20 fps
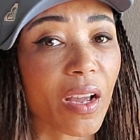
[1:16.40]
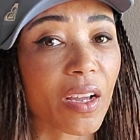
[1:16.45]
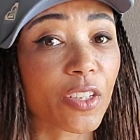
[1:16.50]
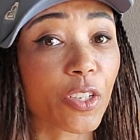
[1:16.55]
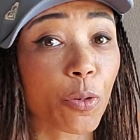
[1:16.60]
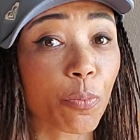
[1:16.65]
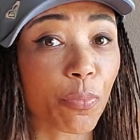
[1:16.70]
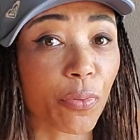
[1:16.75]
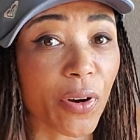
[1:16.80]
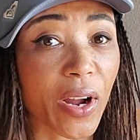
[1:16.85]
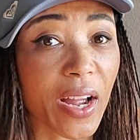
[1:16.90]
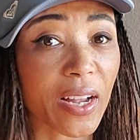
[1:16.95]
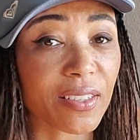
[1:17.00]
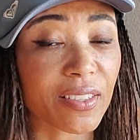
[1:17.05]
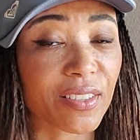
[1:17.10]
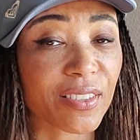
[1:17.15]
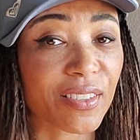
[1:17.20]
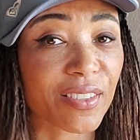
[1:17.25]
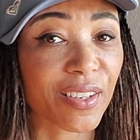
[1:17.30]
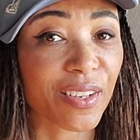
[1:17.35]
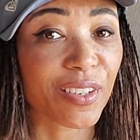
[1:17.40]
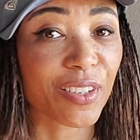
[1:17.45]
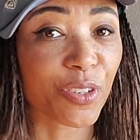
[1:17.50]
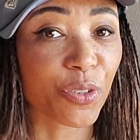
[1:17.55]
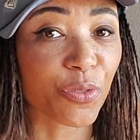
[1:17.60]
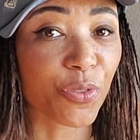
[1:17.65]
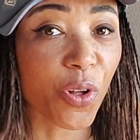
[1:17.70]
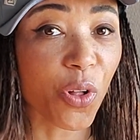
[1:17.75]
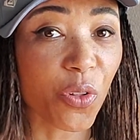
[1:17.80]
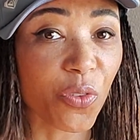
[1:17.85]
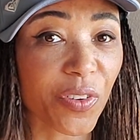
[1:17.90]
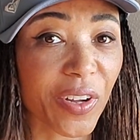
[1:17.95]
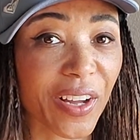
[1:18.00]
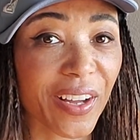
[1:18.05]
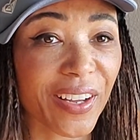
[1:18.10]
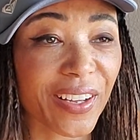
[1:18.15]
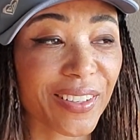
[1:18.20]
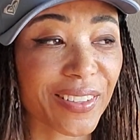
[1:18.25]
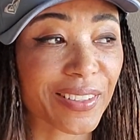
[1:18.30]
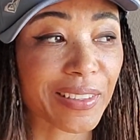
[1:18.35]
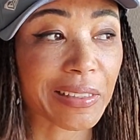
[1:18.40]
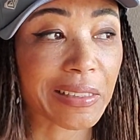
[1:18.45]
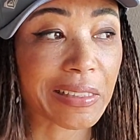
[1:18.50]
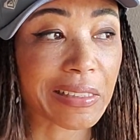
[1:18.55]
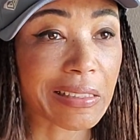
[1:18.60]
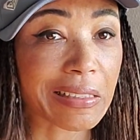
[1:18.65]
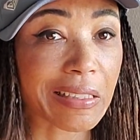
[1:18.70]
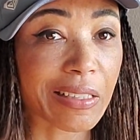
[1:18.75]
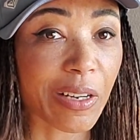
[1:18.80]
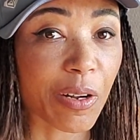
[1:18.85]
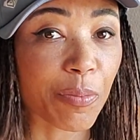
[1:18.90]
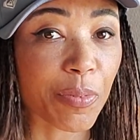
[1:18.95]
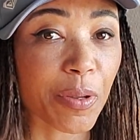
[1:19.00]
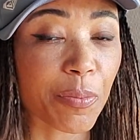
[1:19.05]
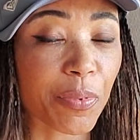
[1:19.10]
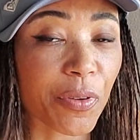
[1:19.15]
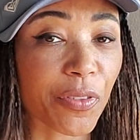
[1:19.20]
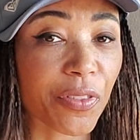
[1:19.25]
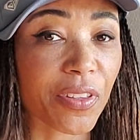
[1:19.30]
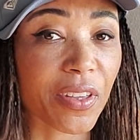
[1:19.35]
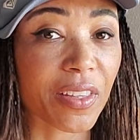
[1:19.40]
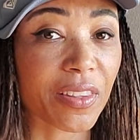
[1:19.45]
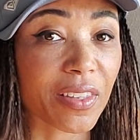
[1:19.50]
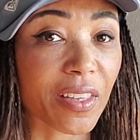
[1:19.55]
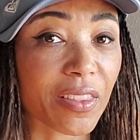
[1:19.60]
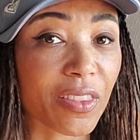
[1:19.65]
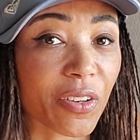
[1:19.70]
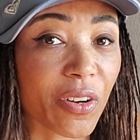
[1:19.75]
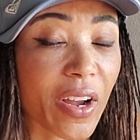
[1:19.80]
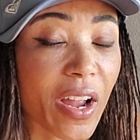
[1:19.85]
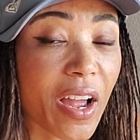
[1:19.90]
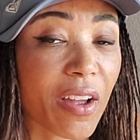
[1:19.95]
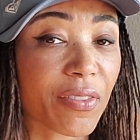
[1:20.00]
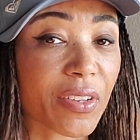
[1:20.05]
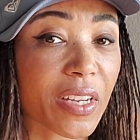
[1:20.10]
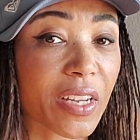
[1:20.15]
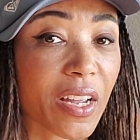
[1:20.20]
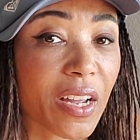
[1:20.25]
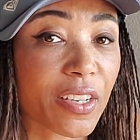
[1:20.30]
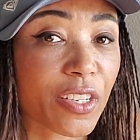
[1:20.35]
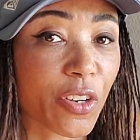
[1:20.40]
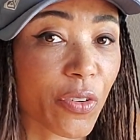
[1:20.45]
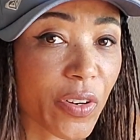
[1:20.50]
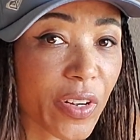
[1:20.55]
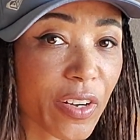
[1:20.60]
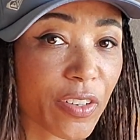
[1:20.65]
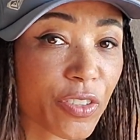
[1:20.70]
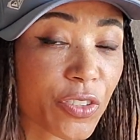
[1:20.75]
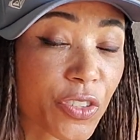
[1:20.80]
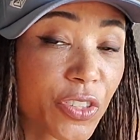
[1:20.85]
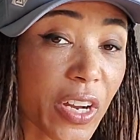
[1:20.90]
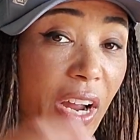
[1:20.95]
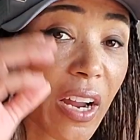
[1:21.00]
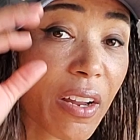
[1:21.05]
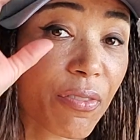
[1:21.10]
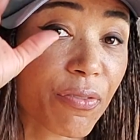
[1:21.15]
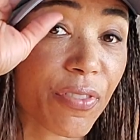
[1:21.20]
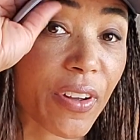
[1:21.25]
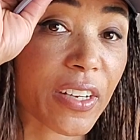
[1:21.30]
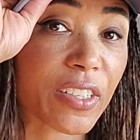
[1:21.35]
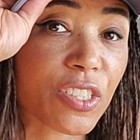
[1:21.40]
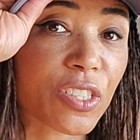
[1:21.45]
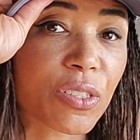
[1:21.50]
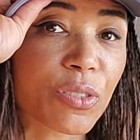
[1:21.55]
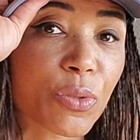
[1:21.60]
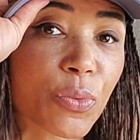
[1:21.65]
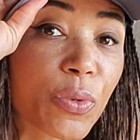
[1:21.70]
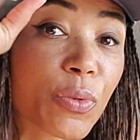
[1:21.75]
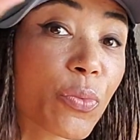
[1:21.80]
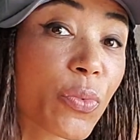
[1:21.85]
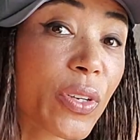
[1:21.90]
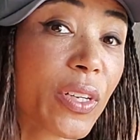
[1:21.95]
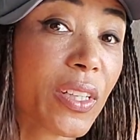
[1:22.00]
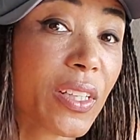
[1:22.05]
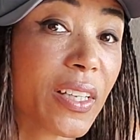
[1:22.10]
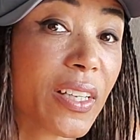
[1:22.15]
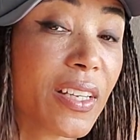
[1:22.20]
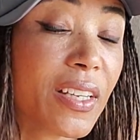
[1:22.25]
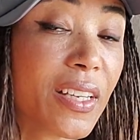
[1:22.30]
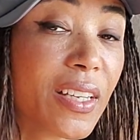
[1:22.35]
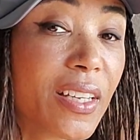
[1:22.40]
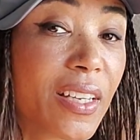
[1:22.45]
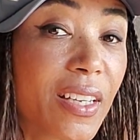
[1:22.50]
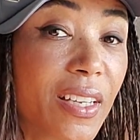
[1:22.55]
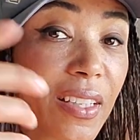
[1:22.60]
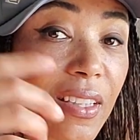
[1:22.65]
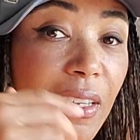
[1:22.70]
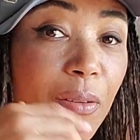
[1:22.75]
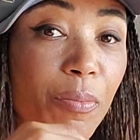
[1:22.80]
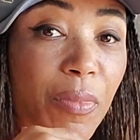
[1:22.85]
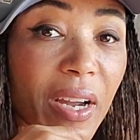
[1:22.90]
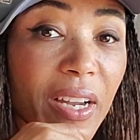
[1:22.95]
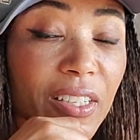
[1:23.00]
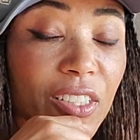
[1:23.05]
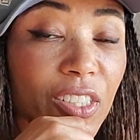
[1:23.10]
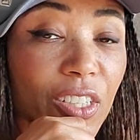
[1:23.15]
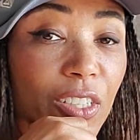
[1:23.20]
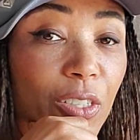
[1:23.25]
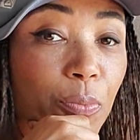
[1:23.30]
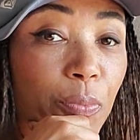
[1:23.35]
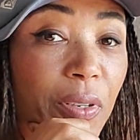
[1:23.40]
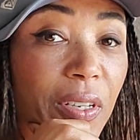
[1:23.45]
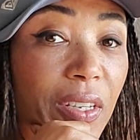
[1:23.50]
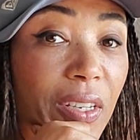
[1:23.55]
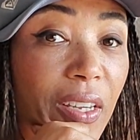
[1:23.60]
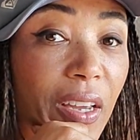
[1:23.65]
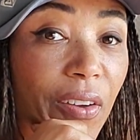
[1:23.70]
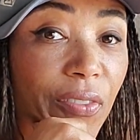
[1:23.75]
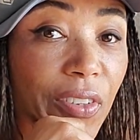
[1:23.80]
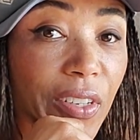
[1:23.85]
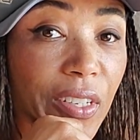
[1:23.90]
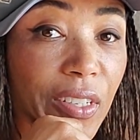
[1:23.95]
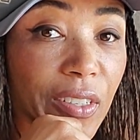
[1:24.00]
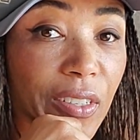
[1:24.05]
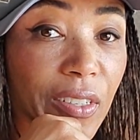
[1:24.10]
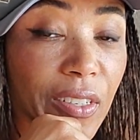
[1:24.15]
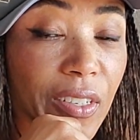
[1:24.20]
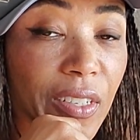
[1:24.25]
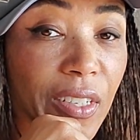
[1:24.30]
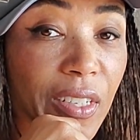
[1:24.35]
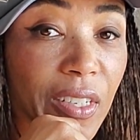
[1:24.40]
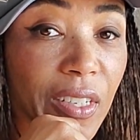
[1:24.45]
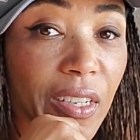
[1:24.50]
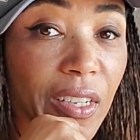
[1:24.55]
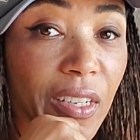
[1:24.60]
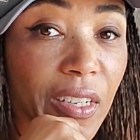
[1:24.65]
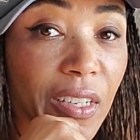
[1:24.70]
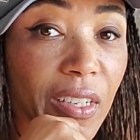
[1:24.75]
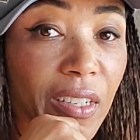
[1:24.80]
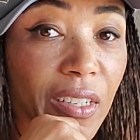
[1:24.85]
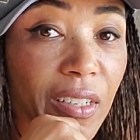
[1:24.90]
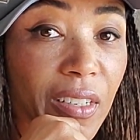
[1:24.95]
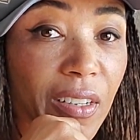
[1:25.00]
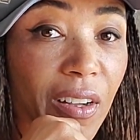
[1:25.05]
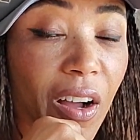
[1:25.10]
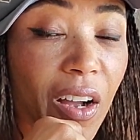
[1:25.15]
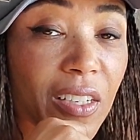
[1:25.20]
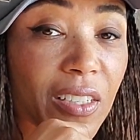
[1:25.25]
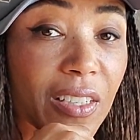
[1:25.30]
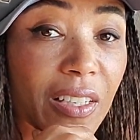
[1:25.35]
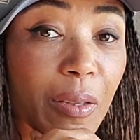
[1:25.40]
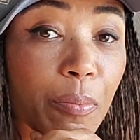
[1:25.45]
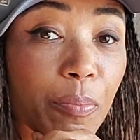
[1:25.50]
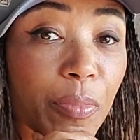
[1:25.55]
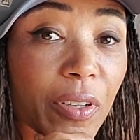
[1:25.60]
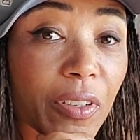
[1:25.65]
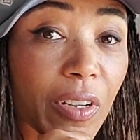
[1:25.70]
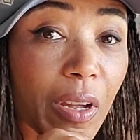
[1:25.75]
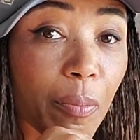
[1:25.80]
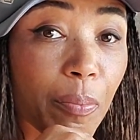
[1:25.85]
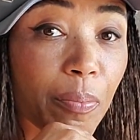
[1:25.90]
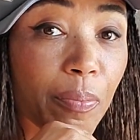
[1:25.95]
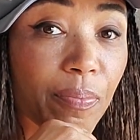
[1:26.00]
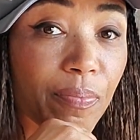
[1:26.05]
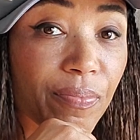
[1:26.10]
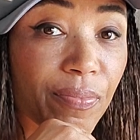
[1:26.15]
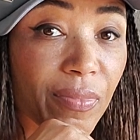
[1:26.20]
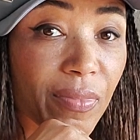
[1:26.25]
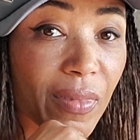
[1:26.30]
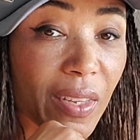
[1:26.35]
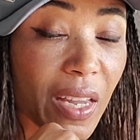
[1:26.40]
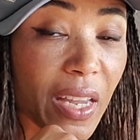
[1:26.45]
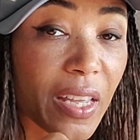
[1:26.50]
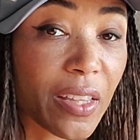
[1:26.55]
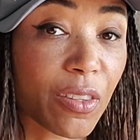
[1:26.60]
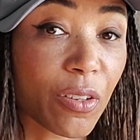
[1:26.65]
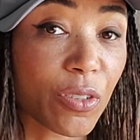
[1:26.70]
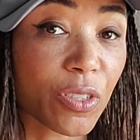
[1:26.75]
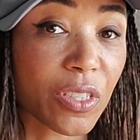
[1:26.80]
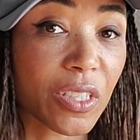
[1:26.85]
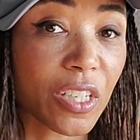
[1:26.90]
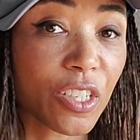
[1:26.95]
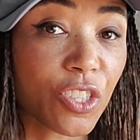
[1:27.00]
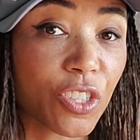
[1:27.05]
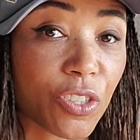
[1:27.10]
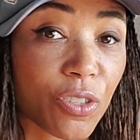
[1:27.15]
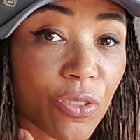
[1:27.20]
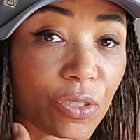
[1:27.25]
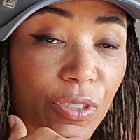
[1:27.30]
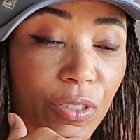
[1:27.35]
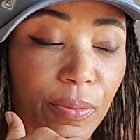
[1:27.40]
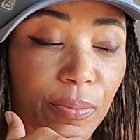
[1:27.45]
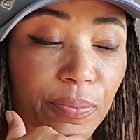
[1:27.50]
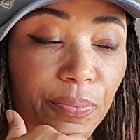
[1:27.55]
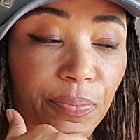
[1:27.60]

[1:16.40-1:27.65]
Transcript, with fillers: Your breasts, your vulva. You know, people think that they're having uh, urinary tract infections when really they might just be having uh, oxalate buildup in those tissues.